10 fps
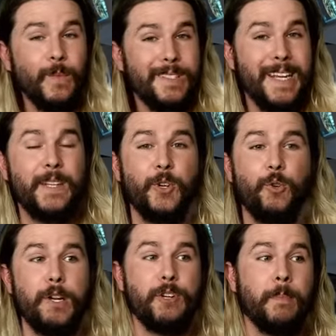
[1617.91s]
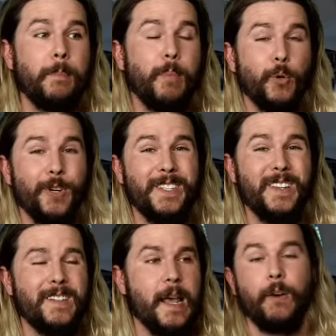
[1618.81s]
To answer your question, my bouldering's
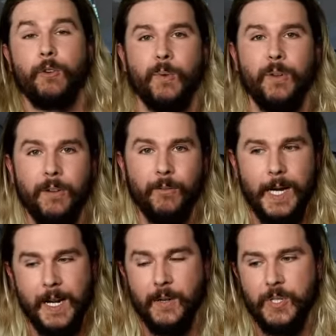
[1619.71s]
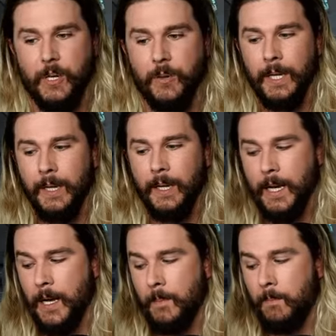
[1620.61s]
terrible right now. So
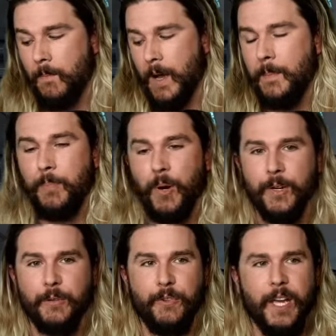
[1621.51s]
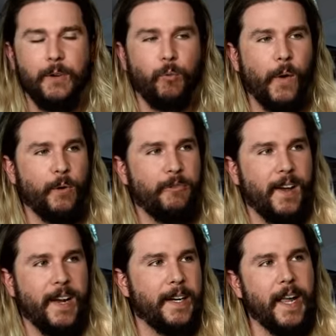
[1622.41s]
um, I'm part of a
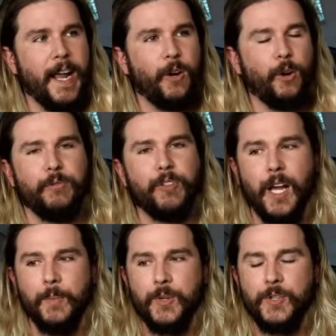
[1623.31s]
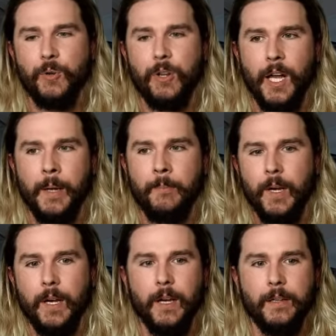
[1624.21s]
rarefied air of climbers who climb
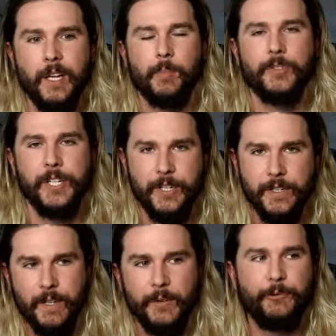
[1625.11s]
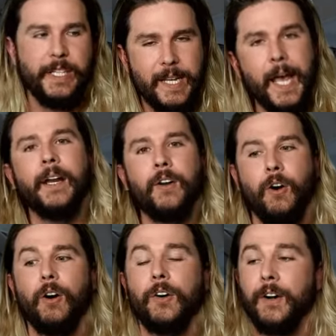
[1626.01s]
uh, double digits, like V10 and
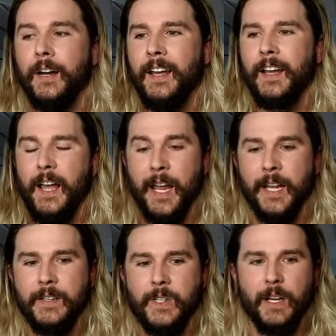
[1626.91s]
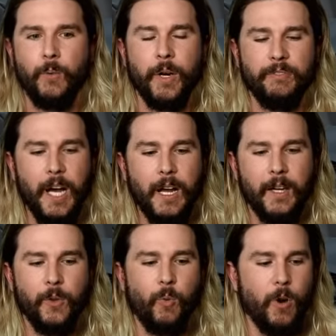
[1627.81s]
harder. And uh, when I've gotten
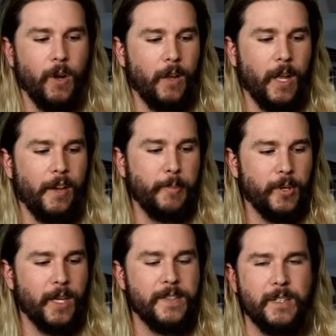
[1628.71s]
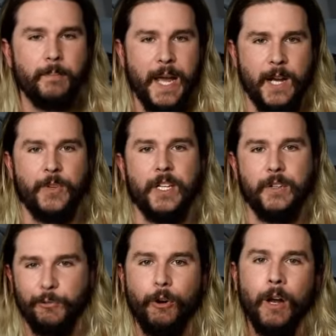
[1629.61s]
on the wall, I've put on some poundage
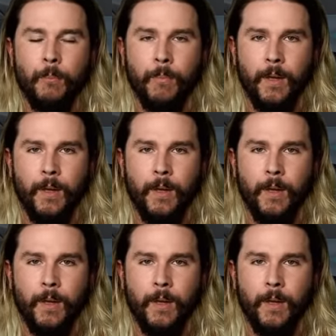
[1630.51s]
from